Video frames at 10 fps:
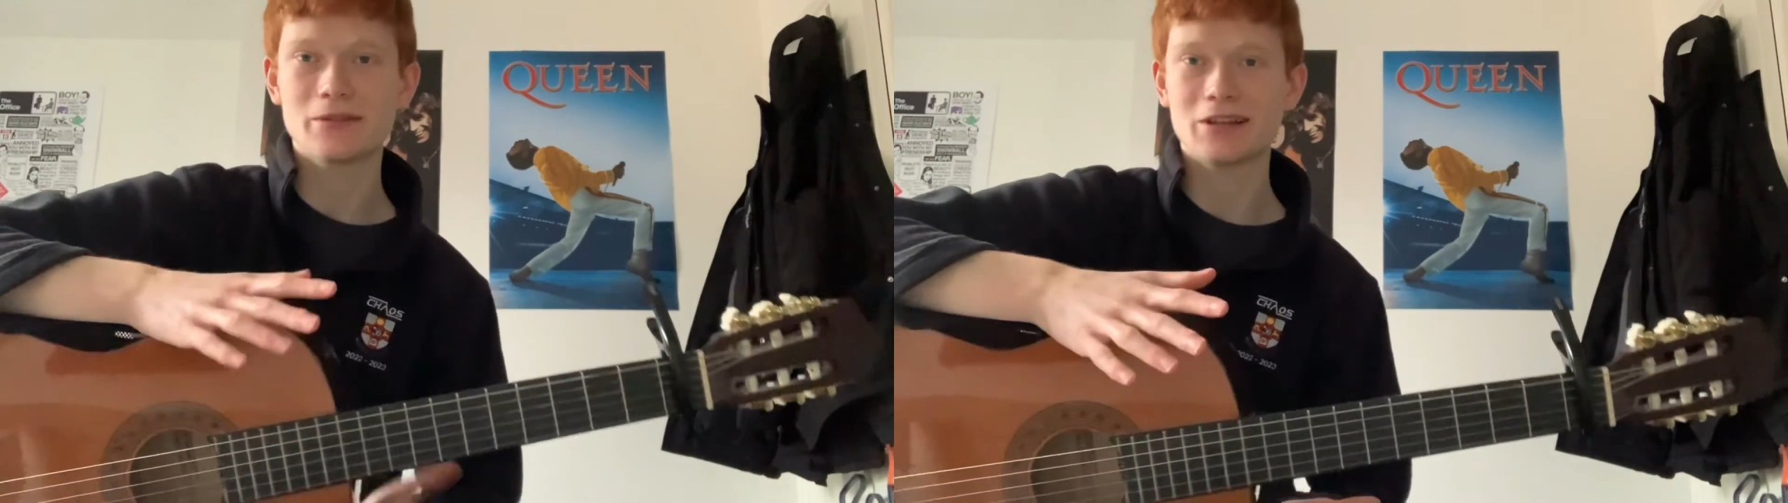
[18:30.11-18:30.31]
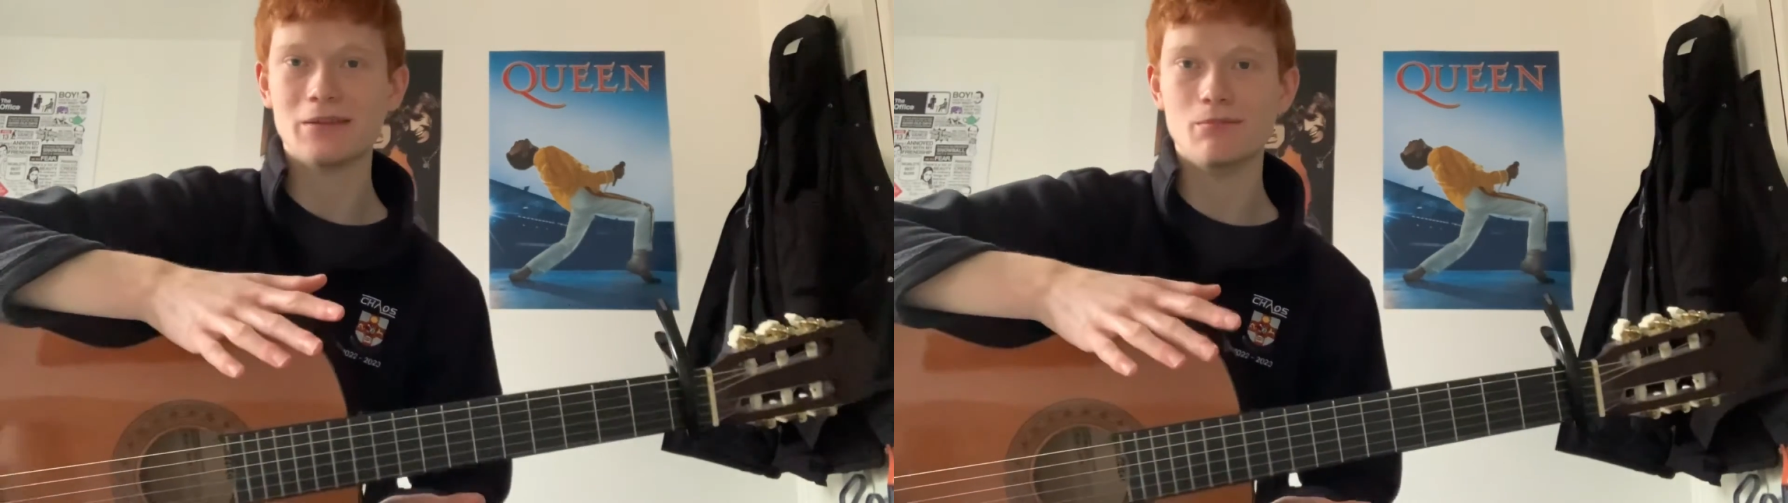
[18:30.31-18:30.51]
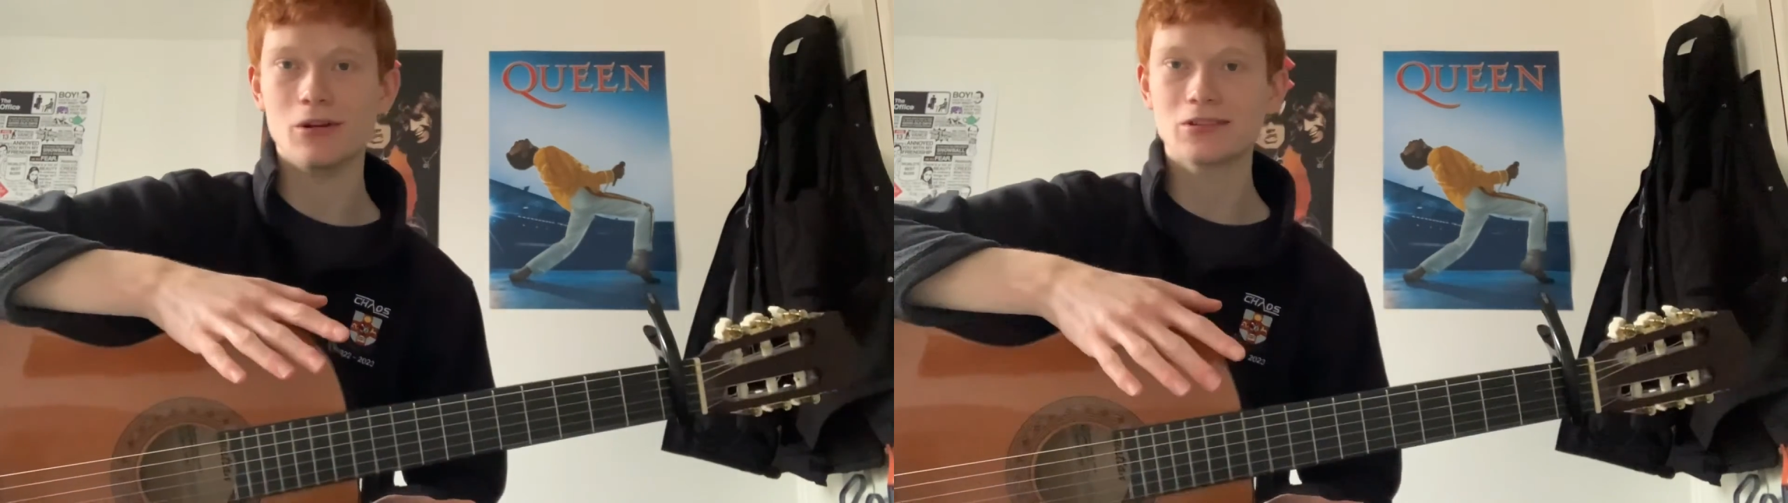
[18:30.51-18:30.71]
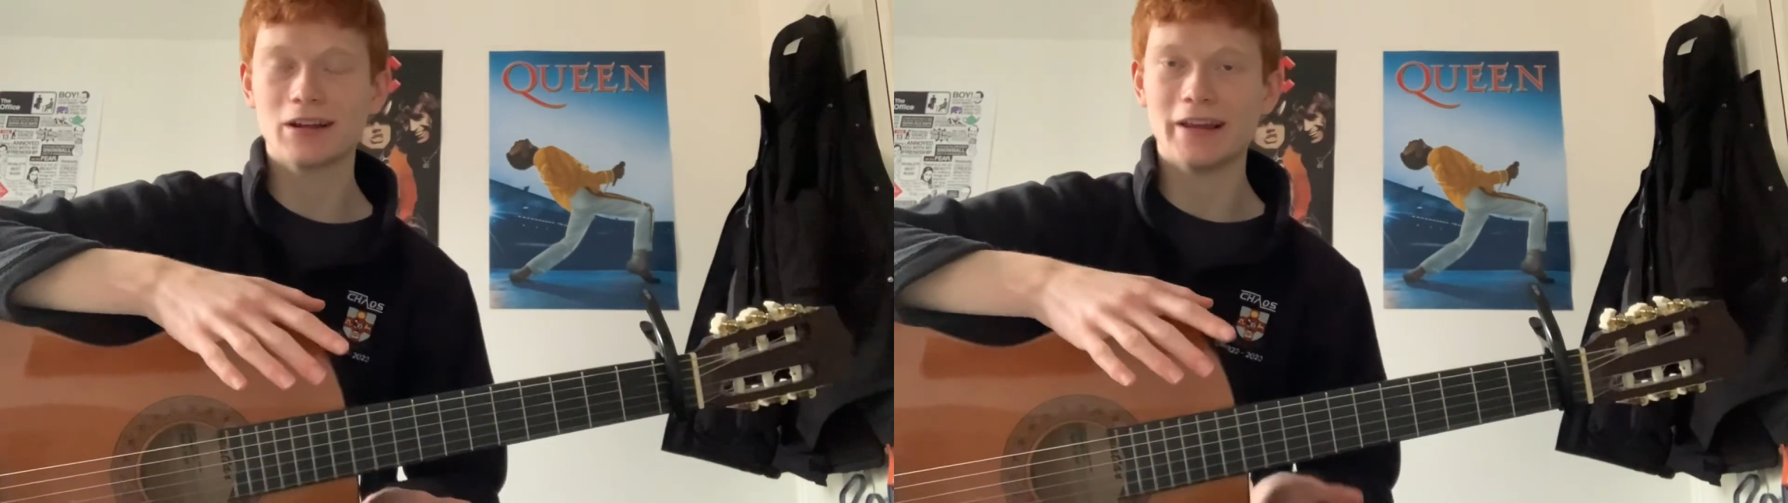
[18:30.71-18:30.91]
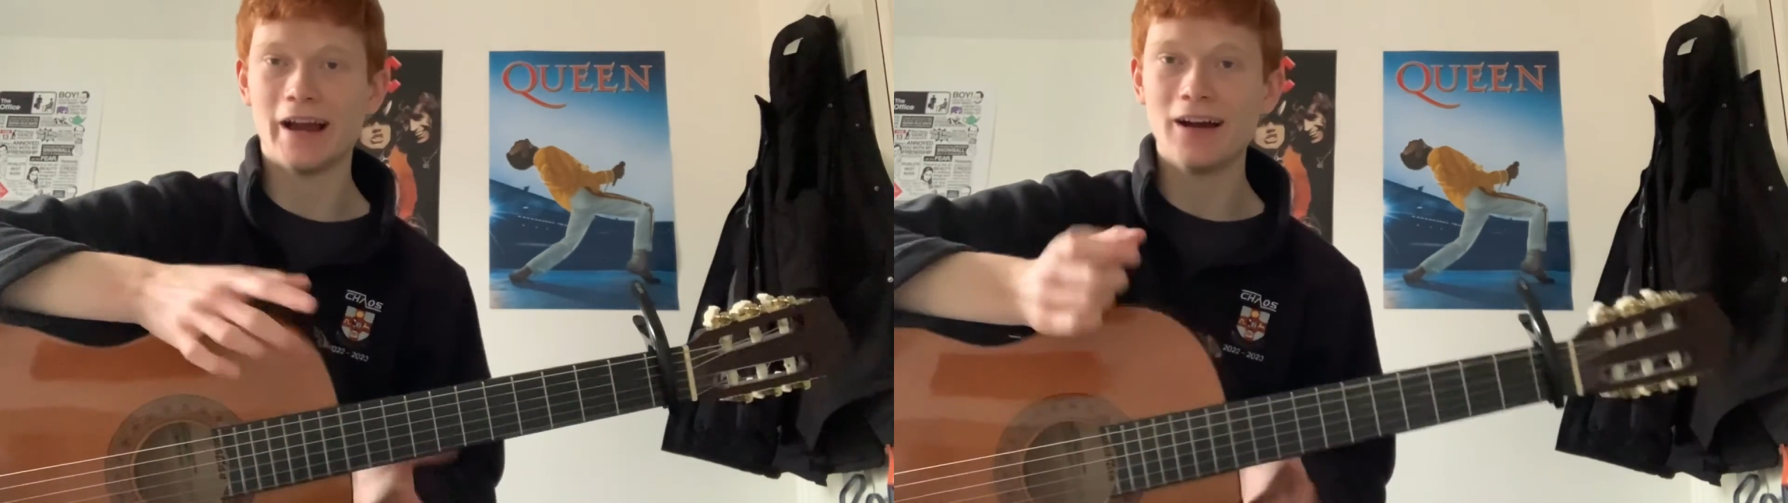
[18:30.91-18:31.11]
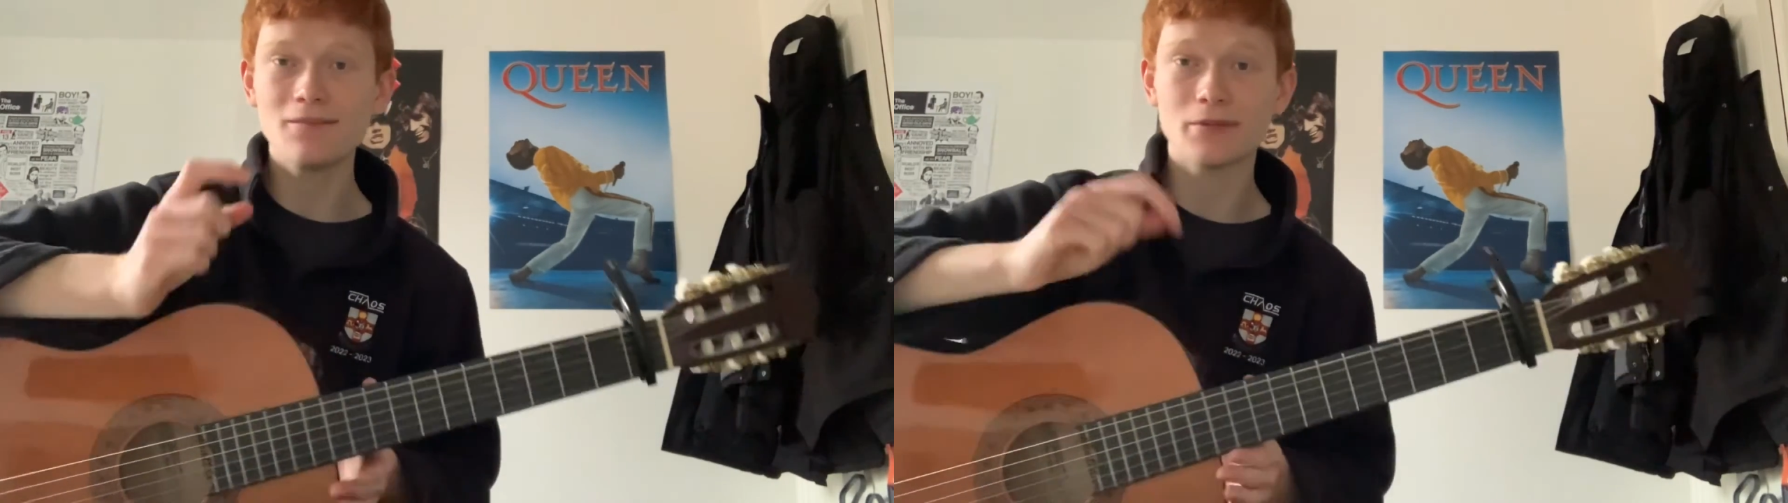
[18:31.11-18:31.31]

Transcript: which I most likely have,